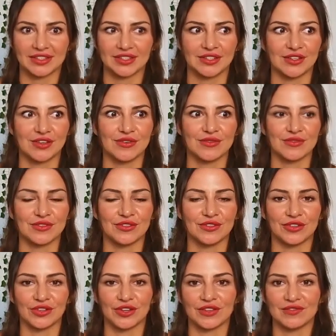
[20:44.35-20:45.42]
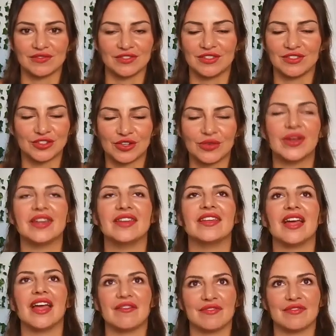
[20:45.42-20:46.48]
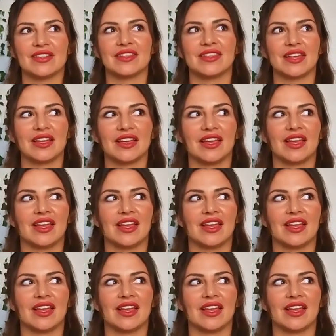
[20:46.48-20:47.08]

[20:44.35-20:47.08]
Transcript: You're doing everything,